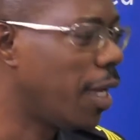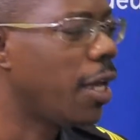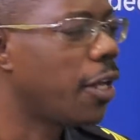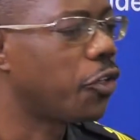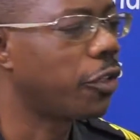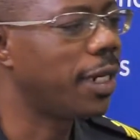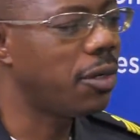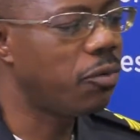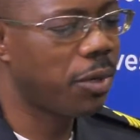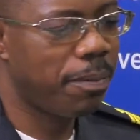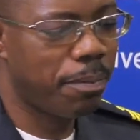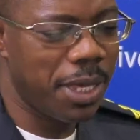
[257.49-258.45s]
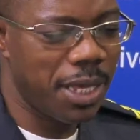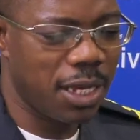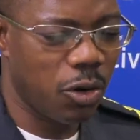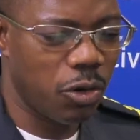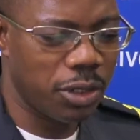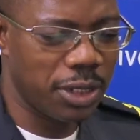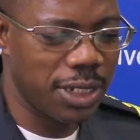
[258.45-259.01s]
so that we pick
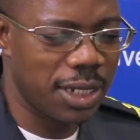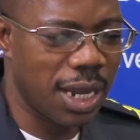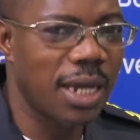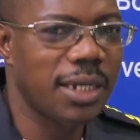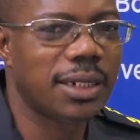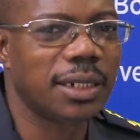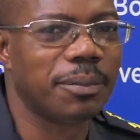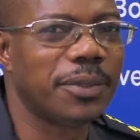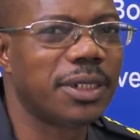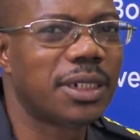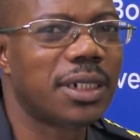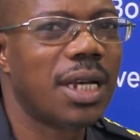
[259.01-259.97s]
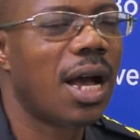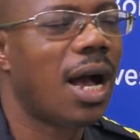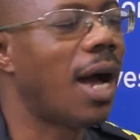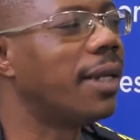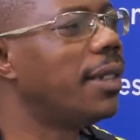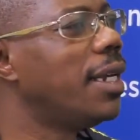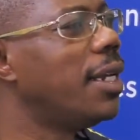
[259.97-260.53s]
all these items
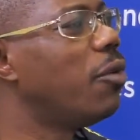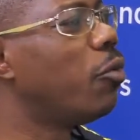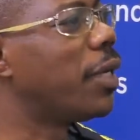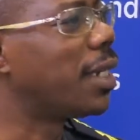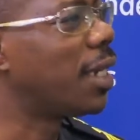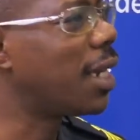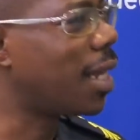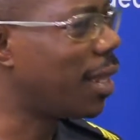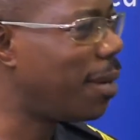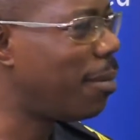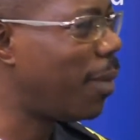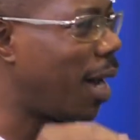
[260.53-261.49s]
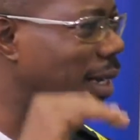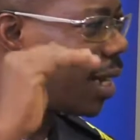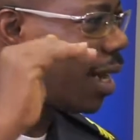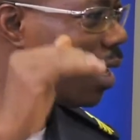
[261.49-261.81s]
and then we take them at a